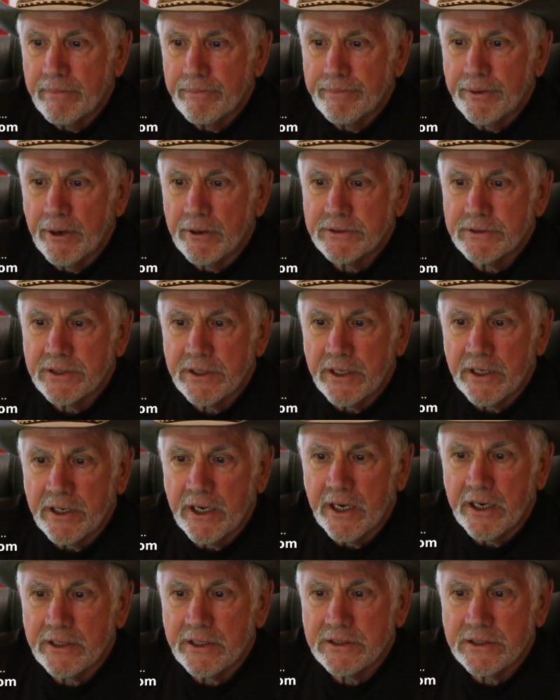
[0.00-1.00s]
posted on
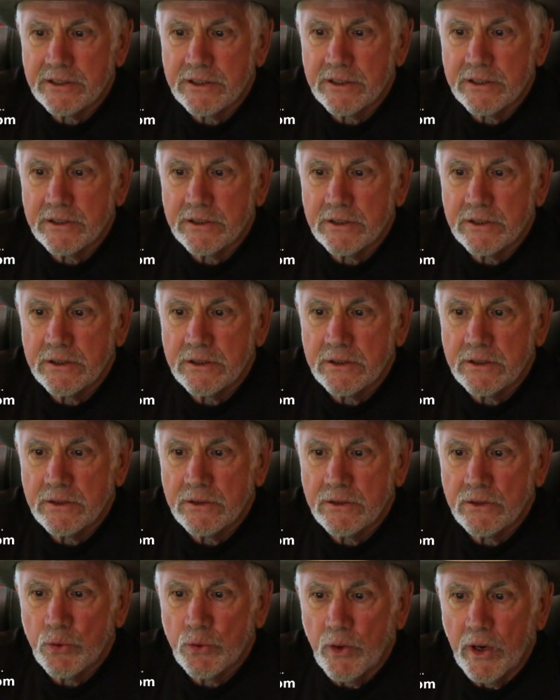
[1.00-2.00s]
August the
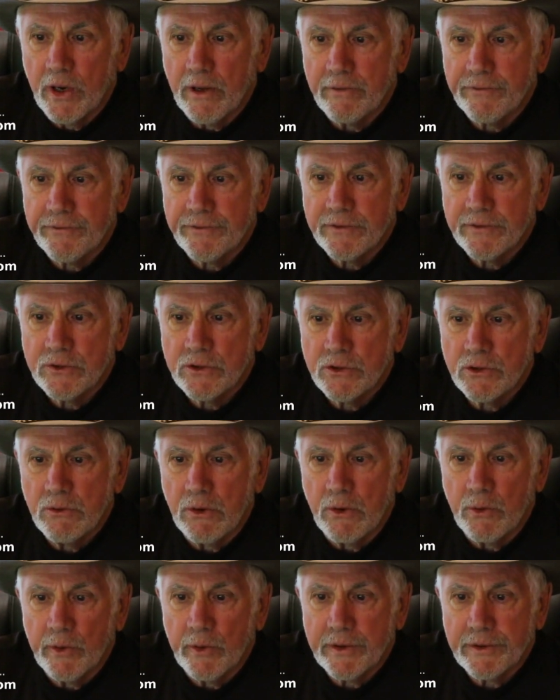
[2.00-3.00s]
12th.
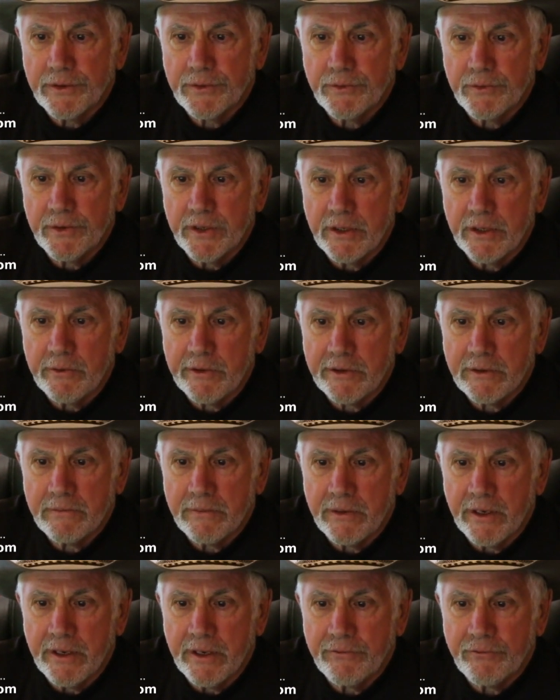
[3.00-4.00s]
2013, written
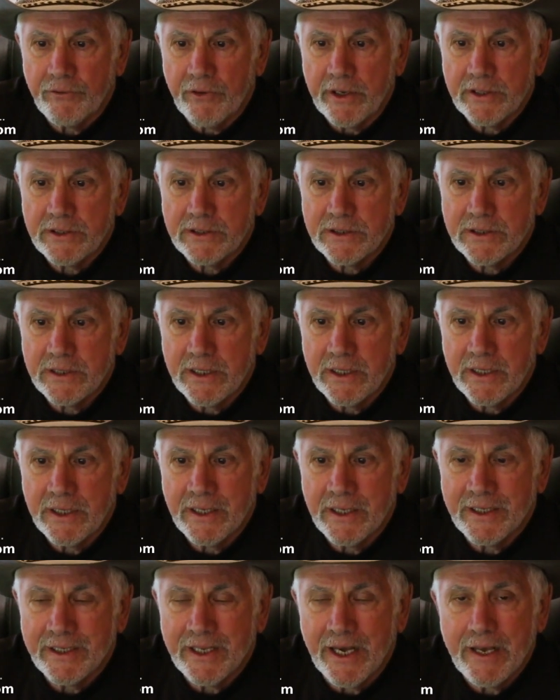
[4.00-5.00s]
by Francie
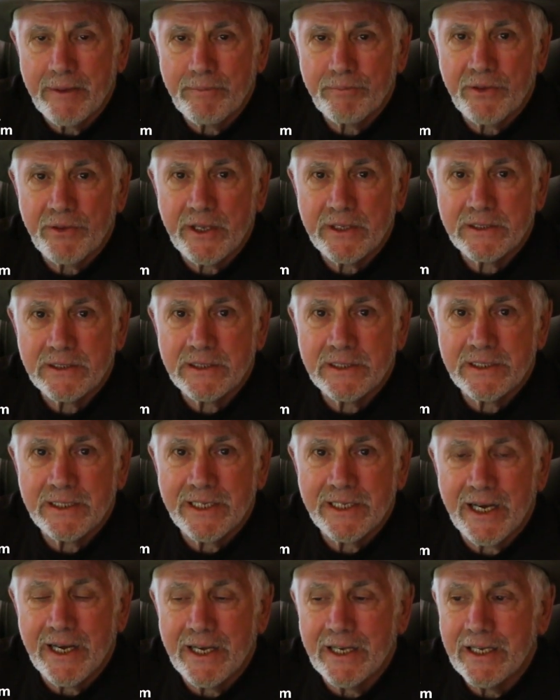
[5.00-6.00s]
Diep, that's
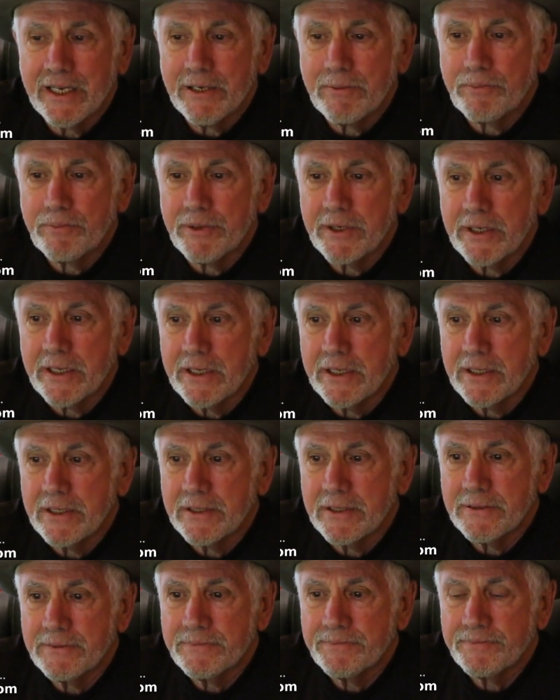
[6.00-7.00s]
D-I-E-P.
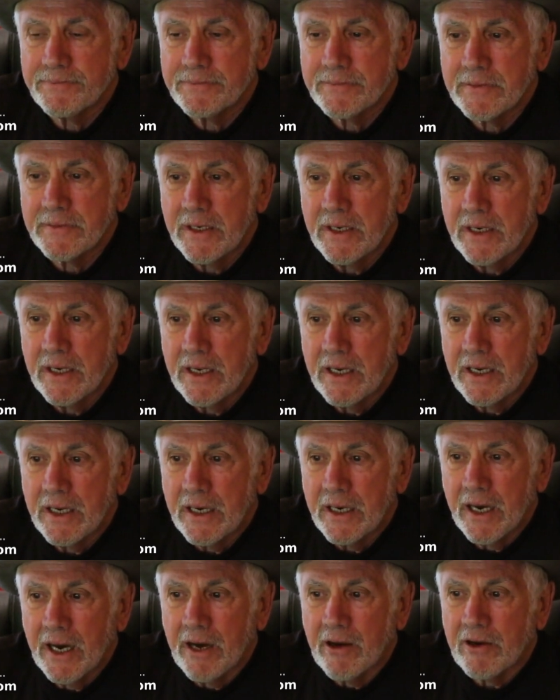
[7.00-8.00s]

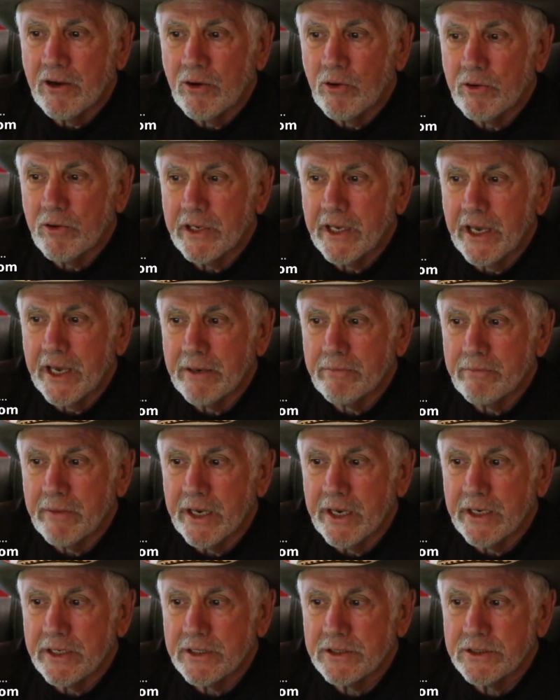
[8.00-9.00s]
How cocaine
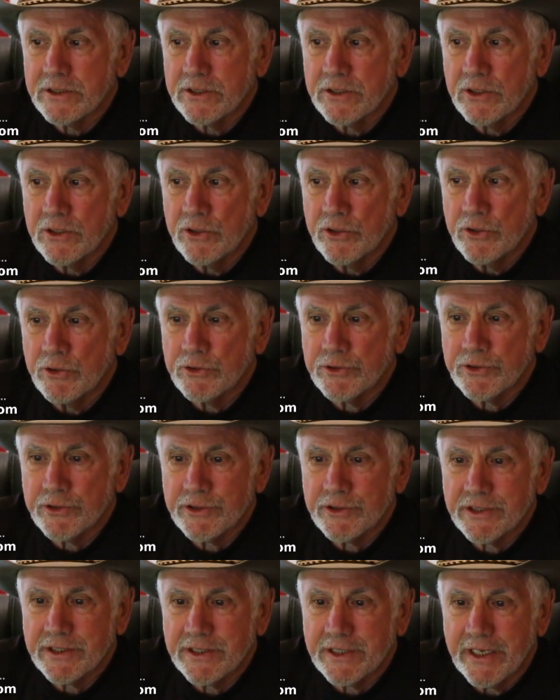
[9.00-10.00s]
makes
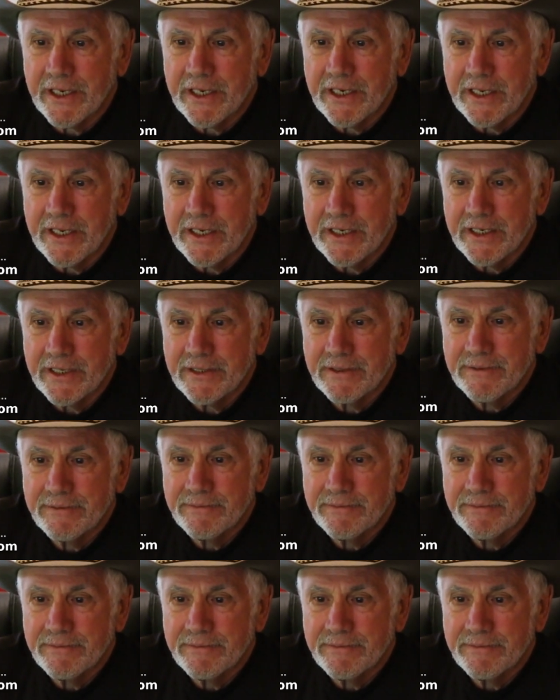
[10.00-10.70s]
users skinny.